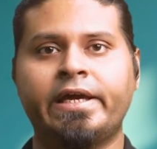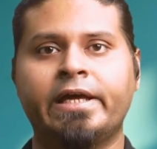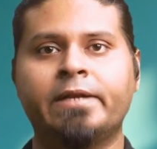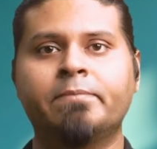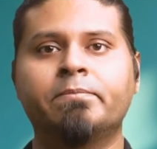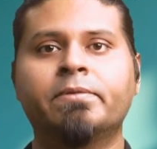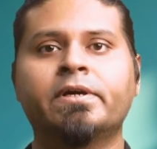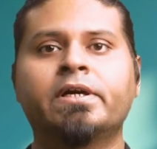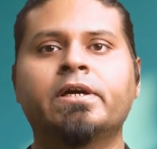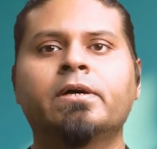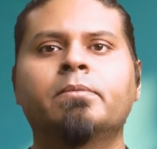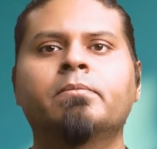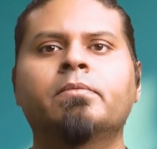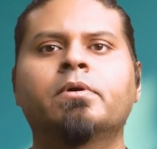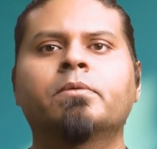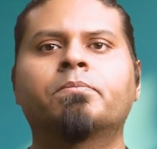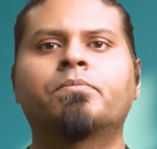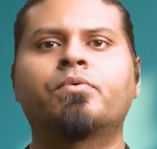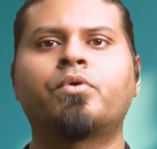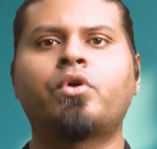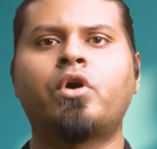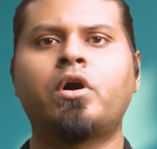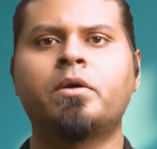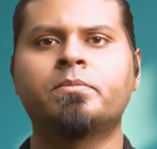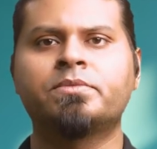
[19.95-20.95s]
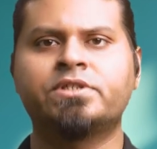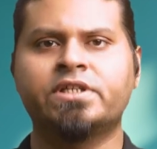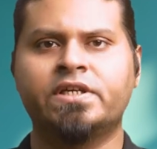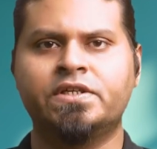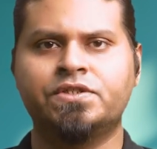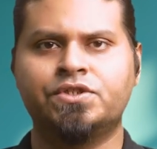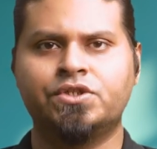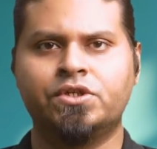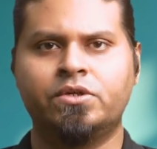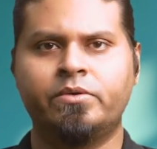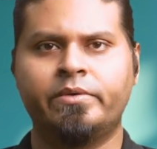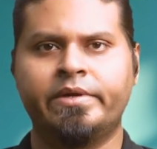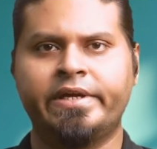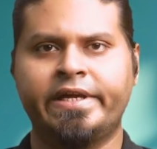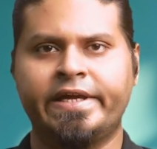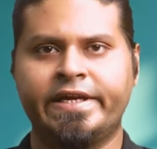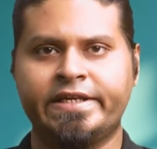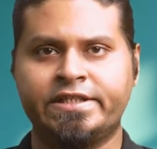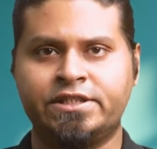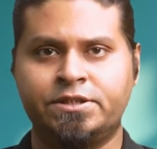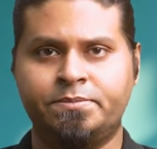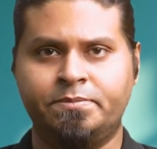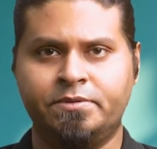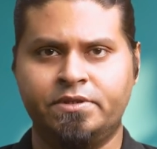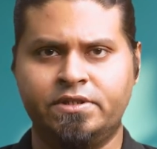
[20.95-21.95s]
and become a prompt engineering
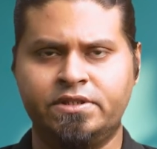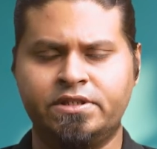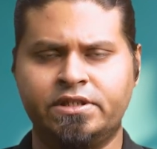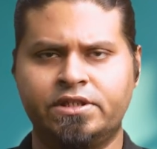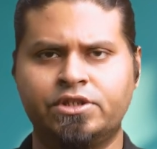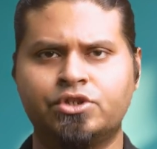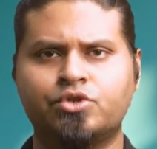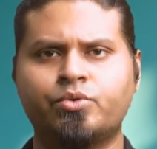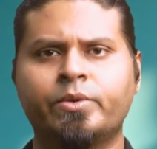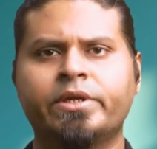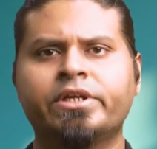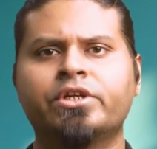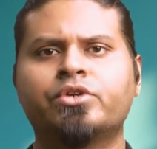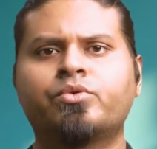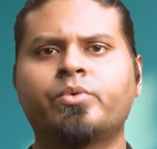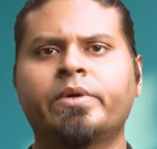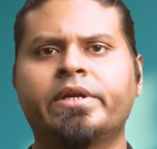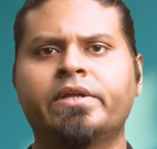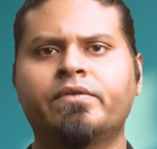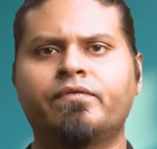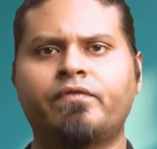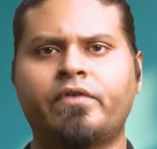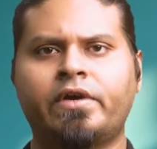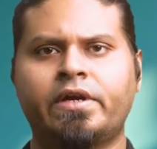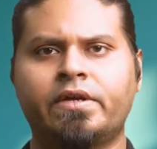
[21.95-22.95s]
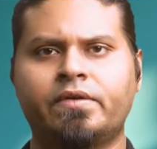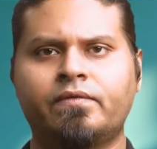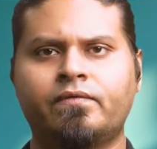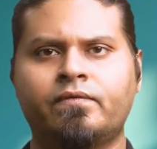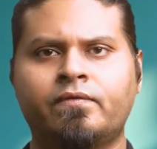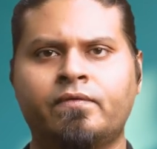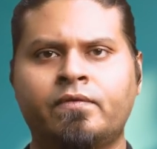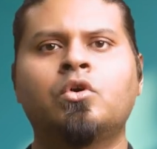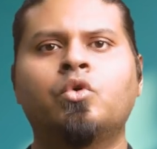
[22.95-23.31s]
expert in 2025?